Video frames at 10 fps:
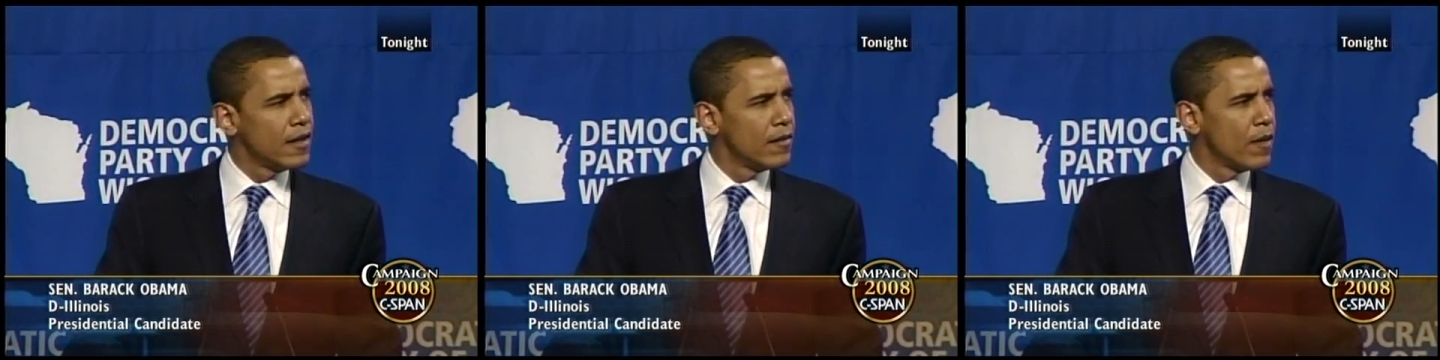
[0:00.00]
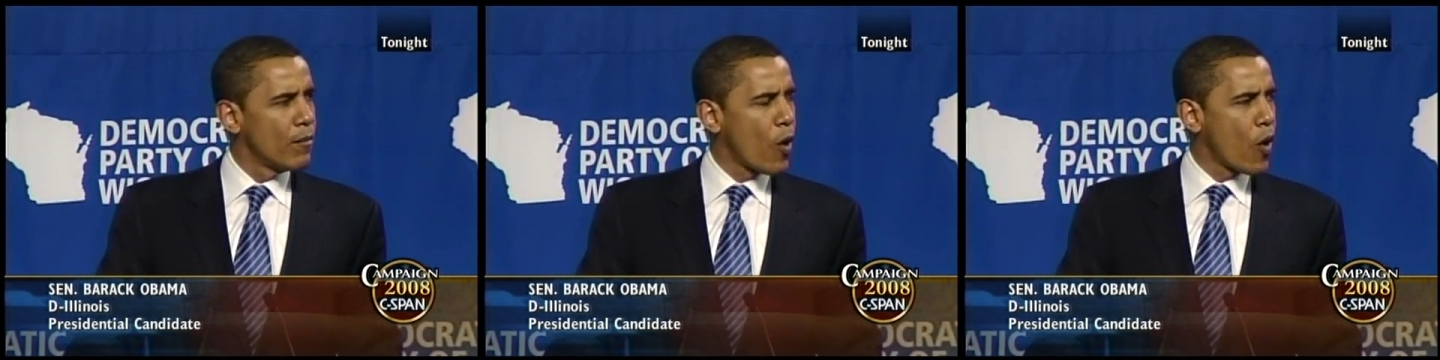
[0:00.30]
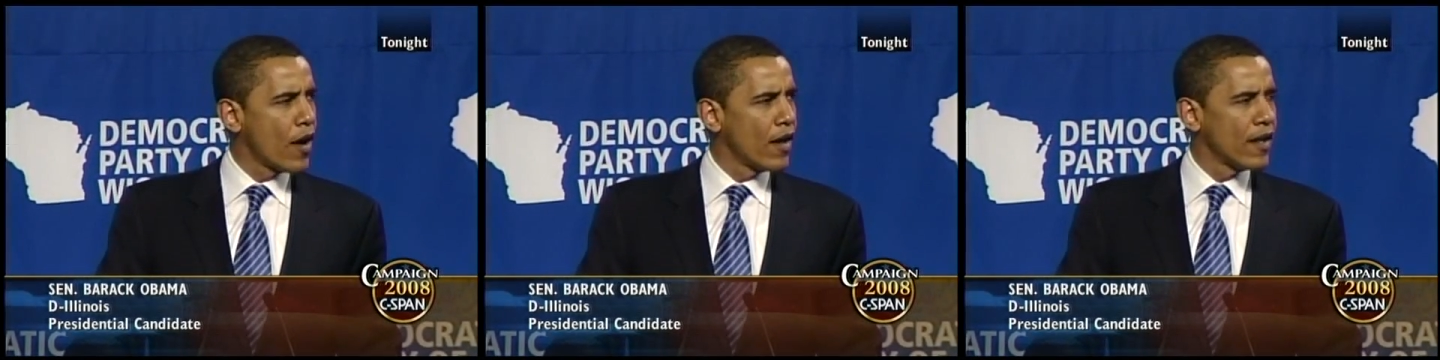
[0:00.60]

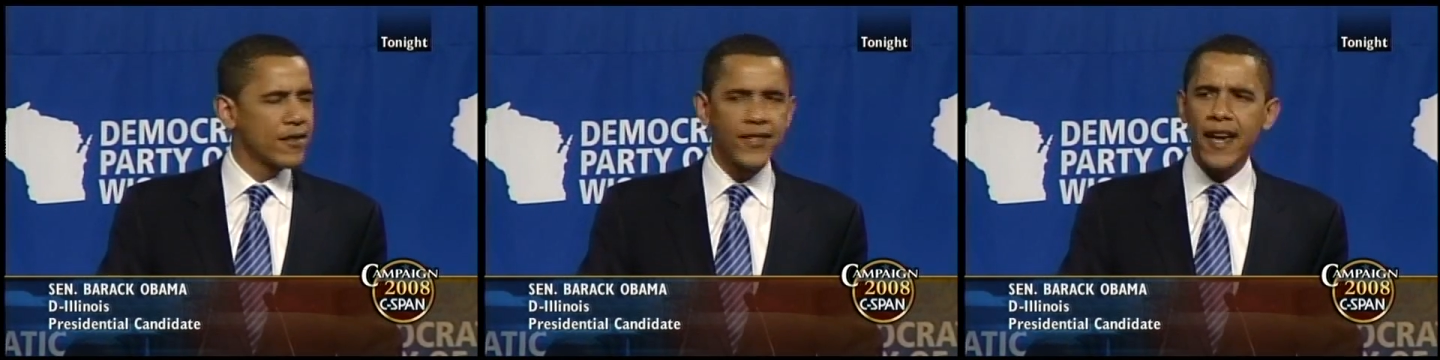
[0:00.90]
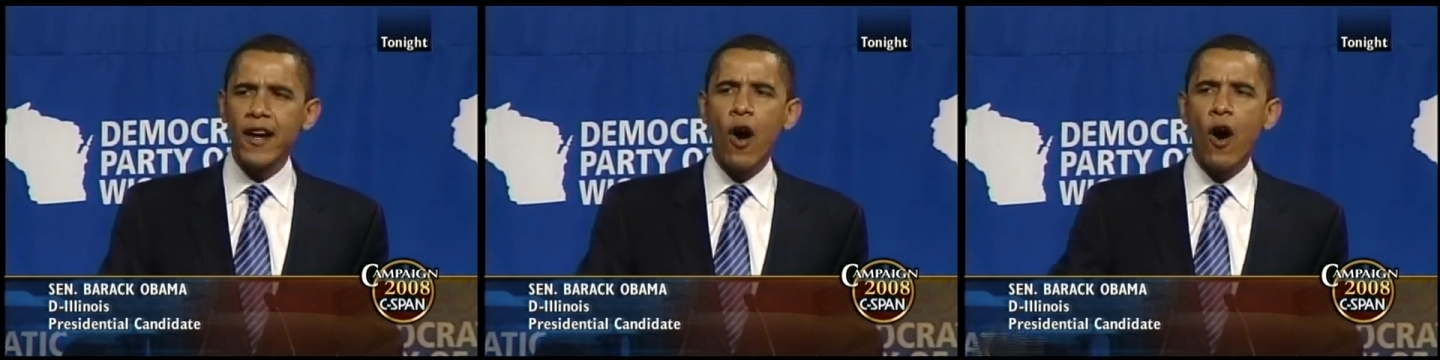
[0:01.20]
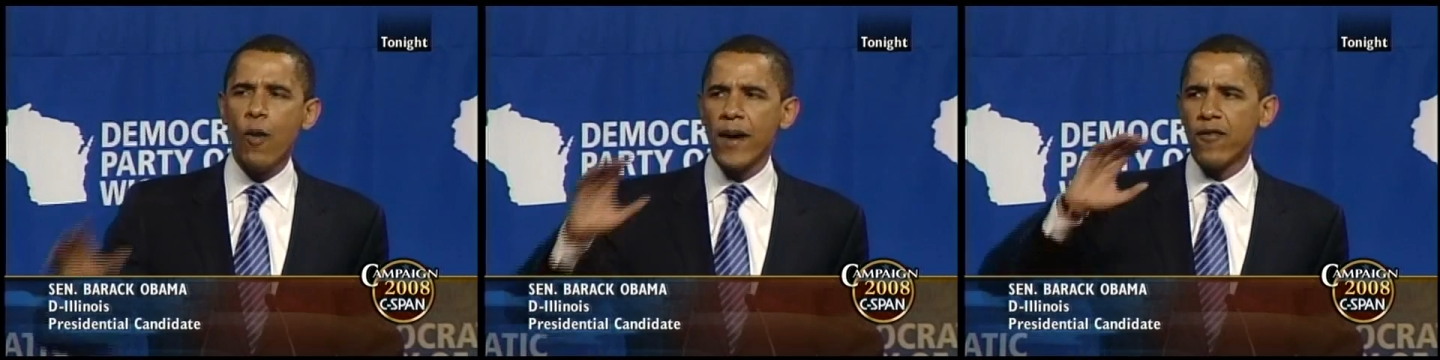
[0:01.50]
Memorial and say, "Go
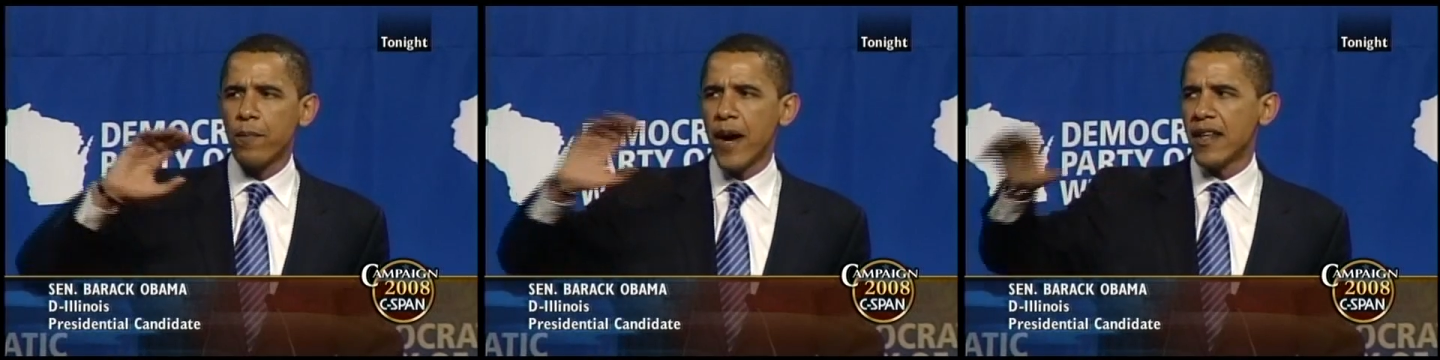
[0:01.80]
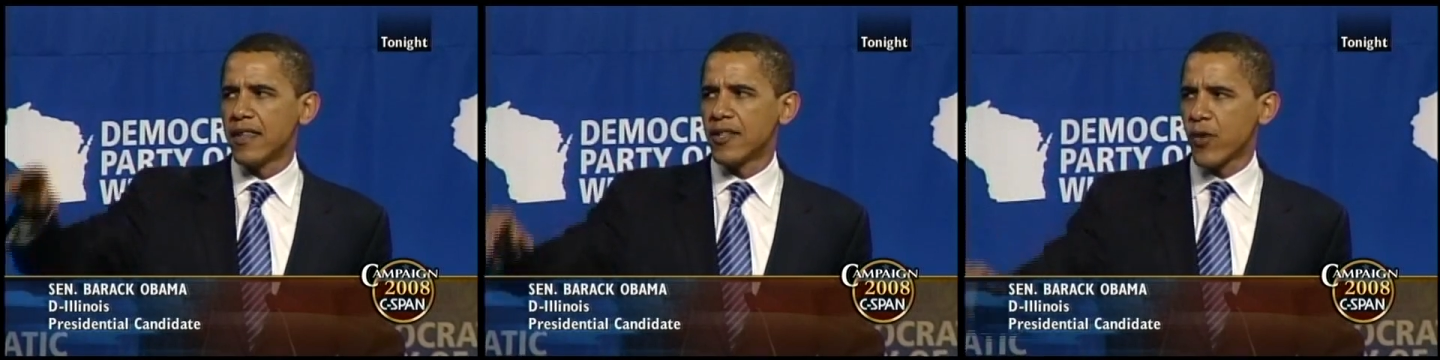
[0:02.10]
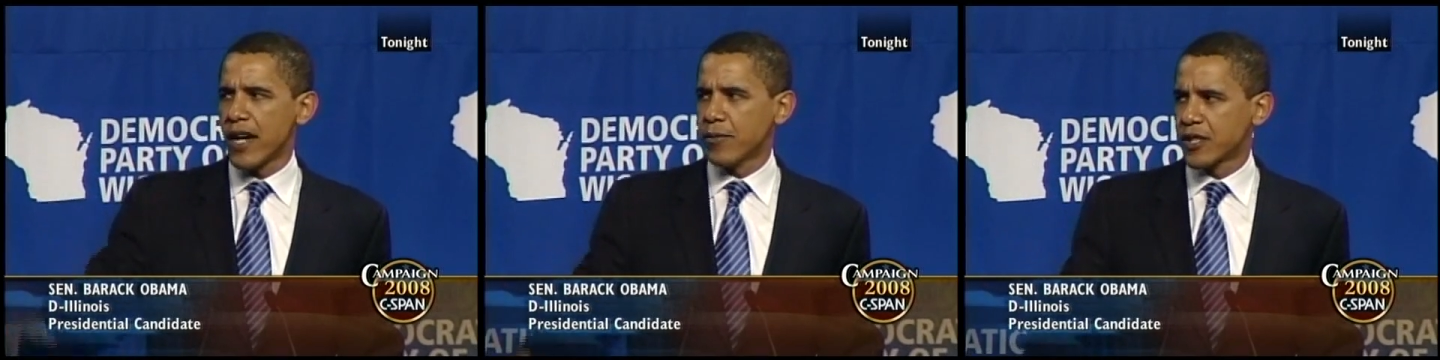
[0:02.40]
home, everybody, the
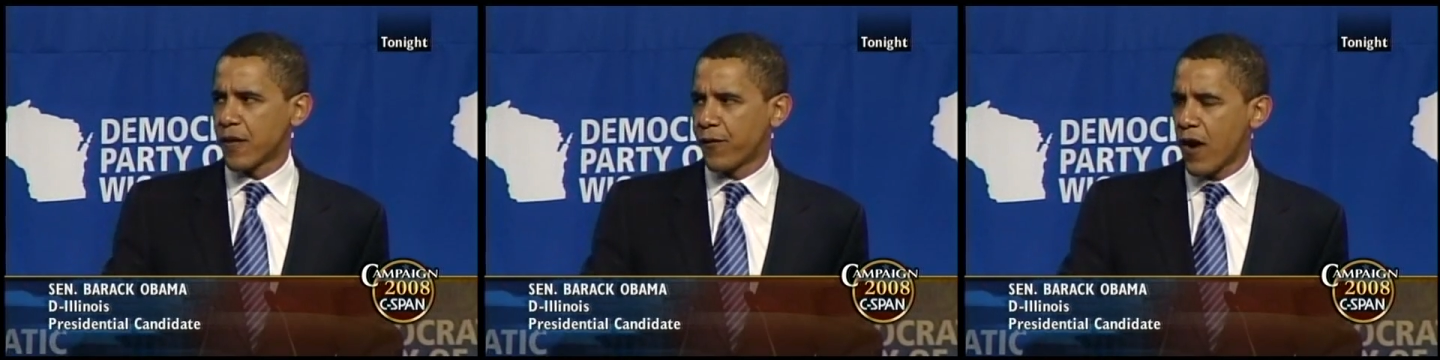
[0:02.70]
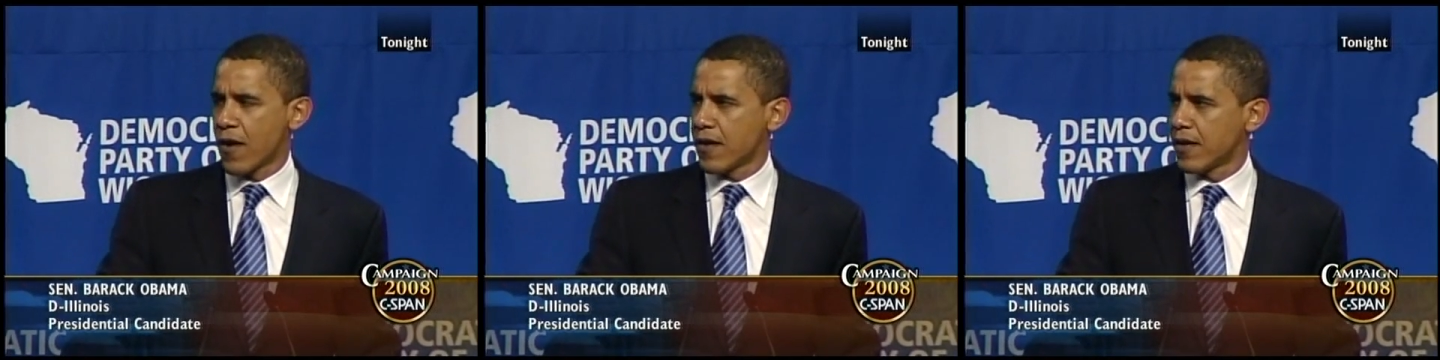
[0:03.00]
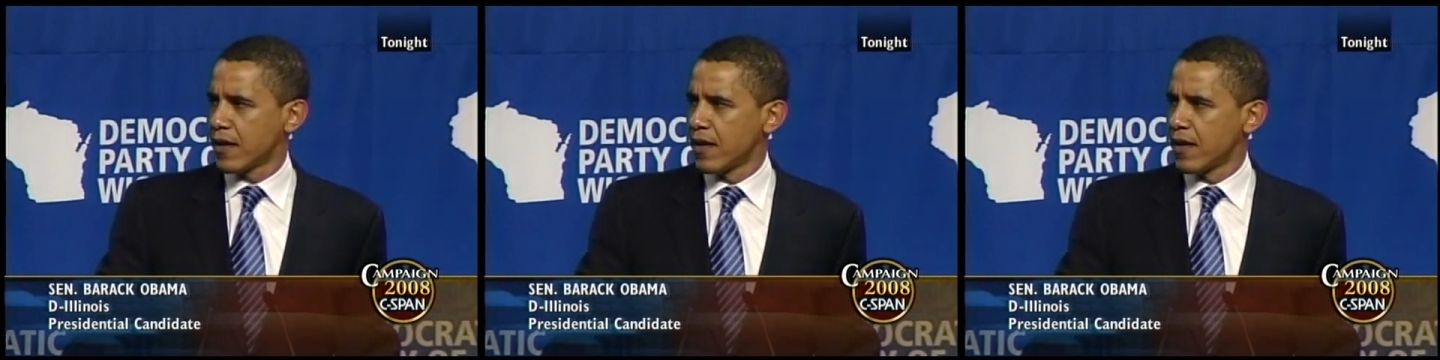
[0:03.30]
dream's deferred."